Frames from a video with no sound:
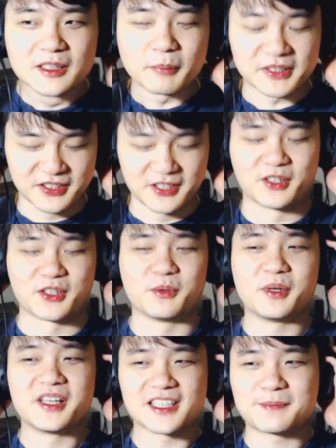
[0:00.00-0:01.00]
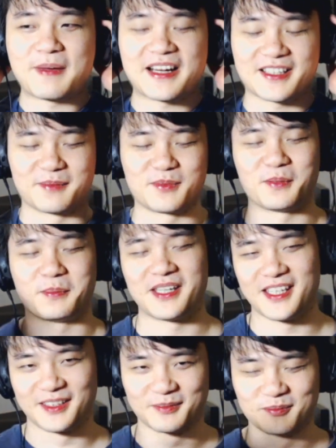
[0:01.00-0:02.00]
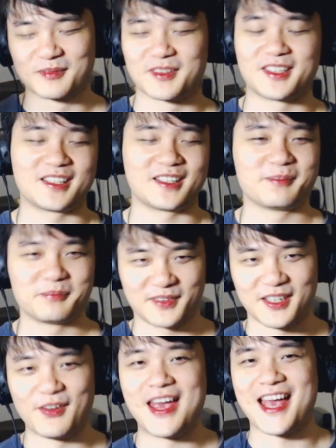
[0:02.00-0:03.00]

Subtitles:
But still, you wouldn't expect them to be giving